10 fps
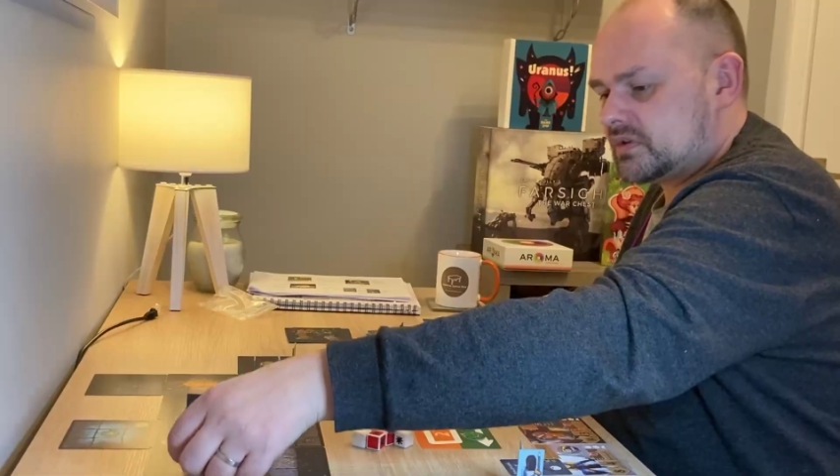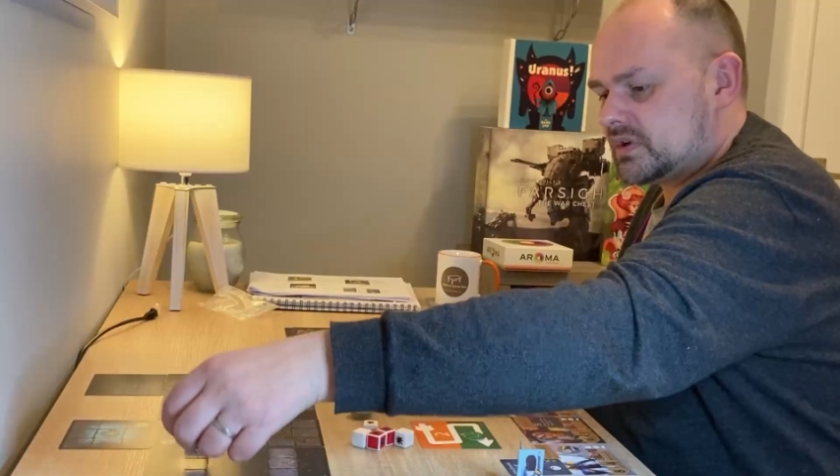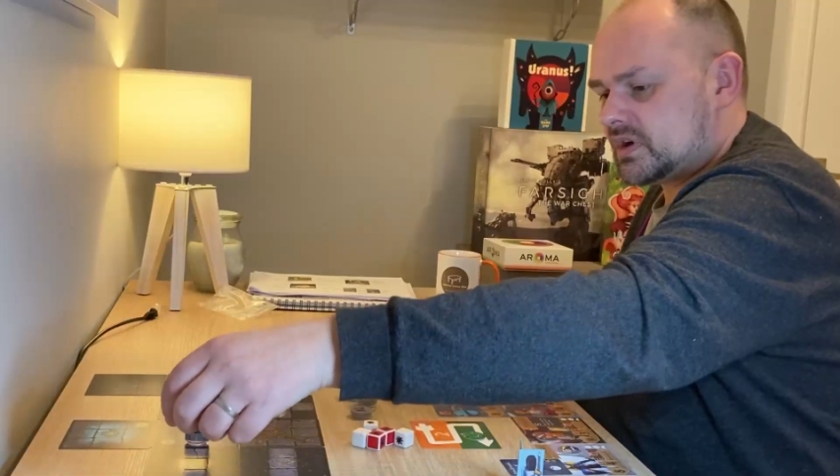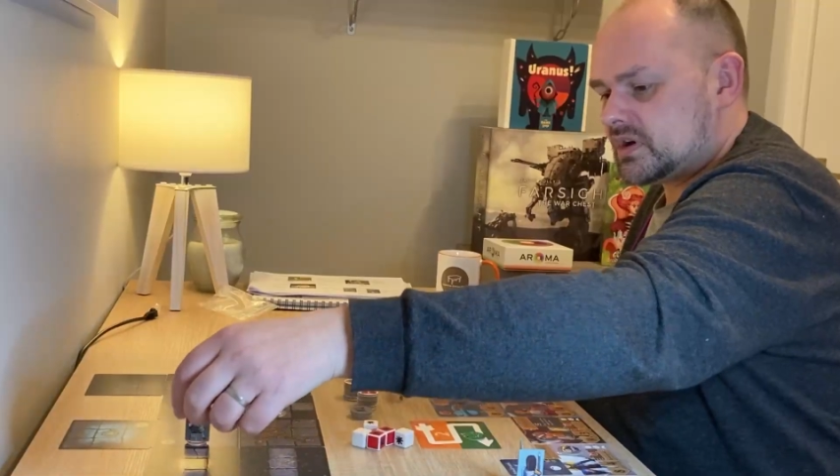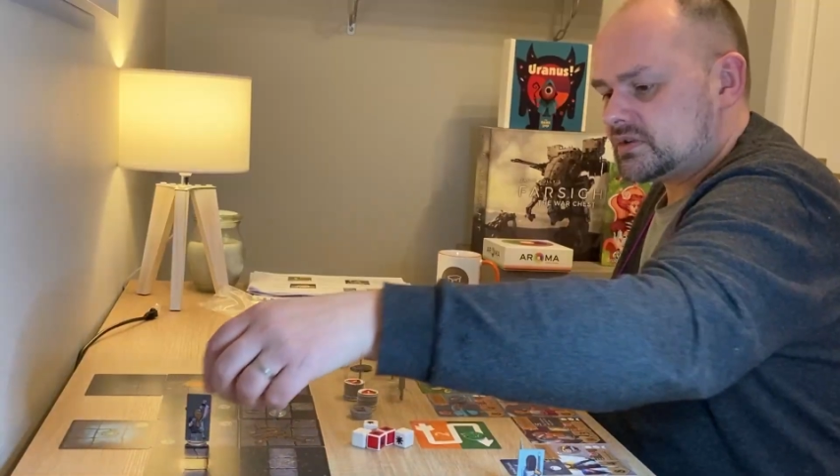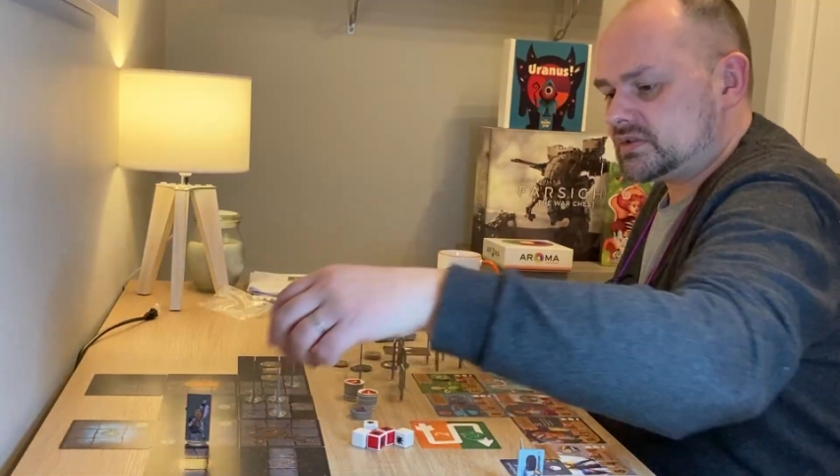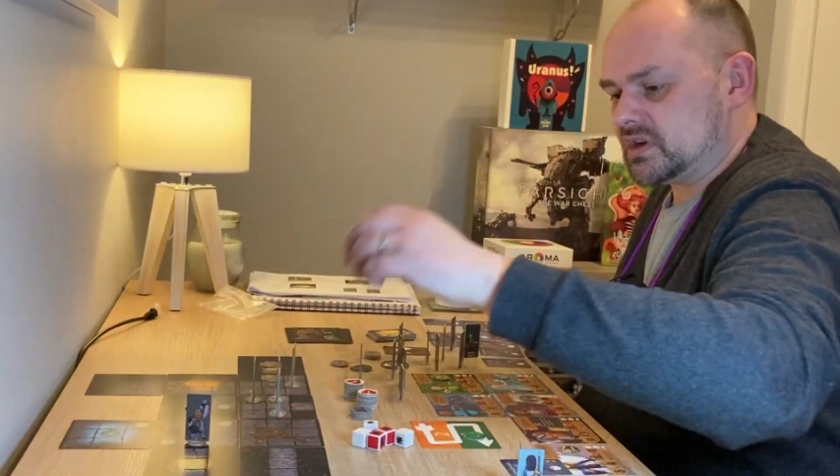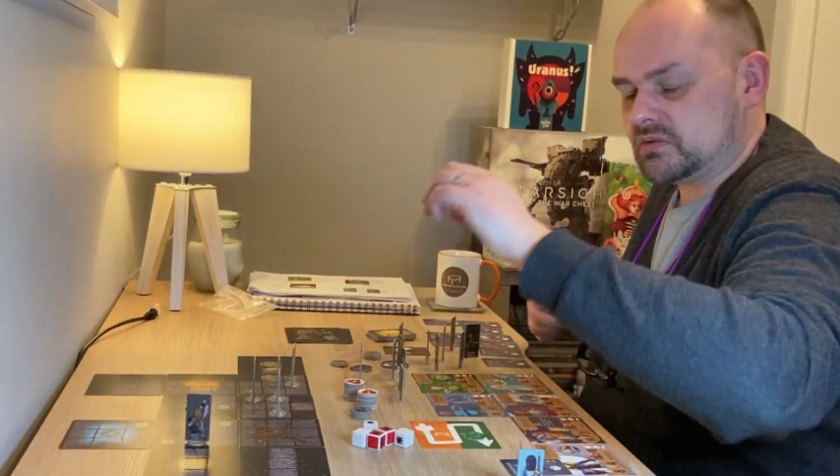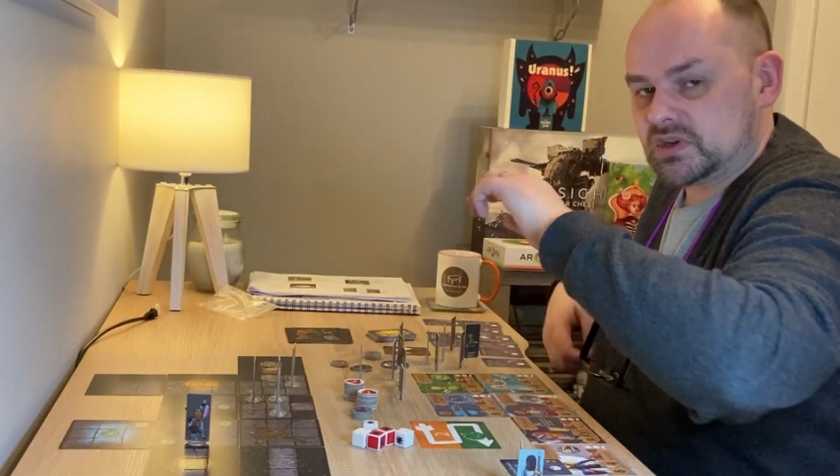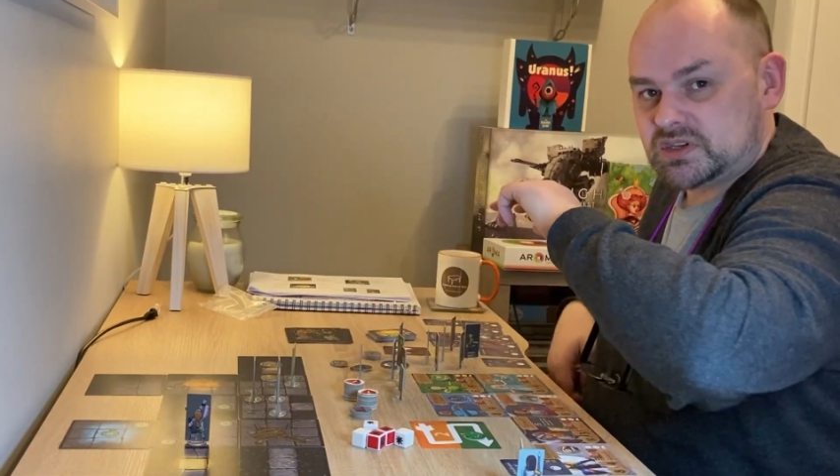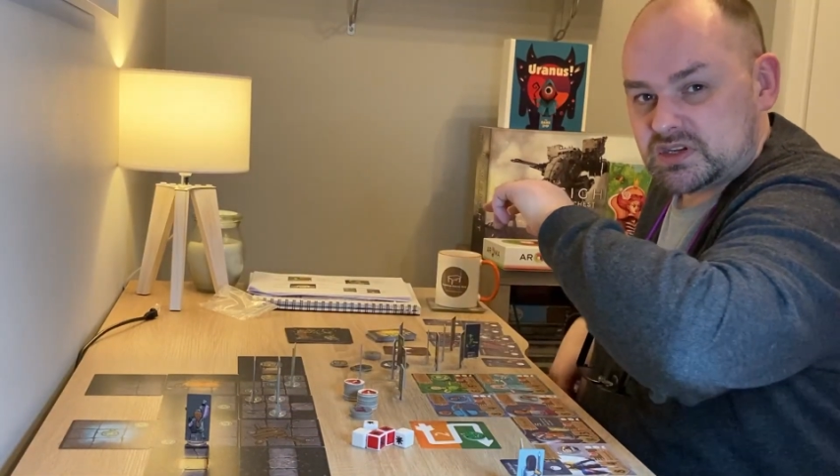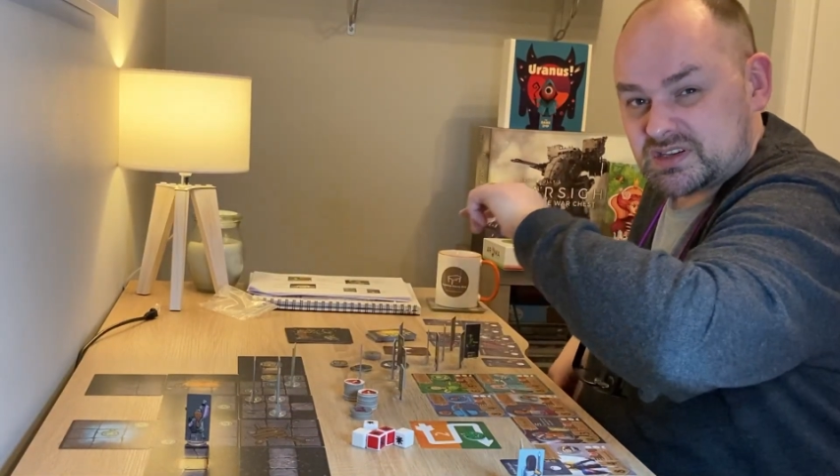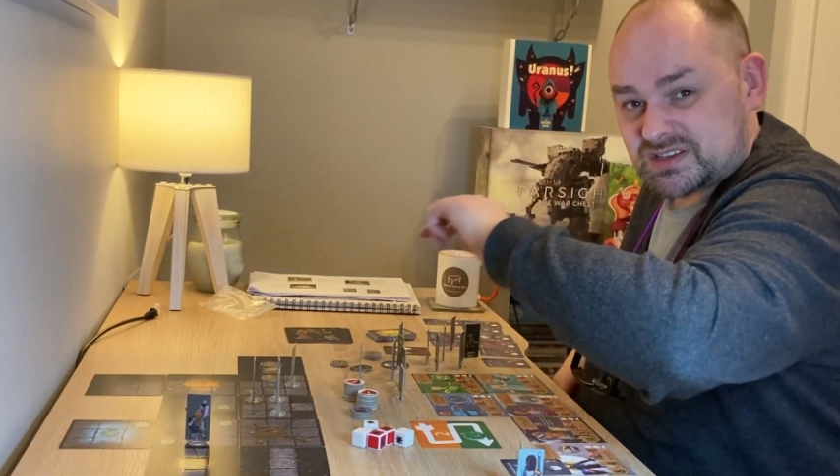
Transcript: card down, and you can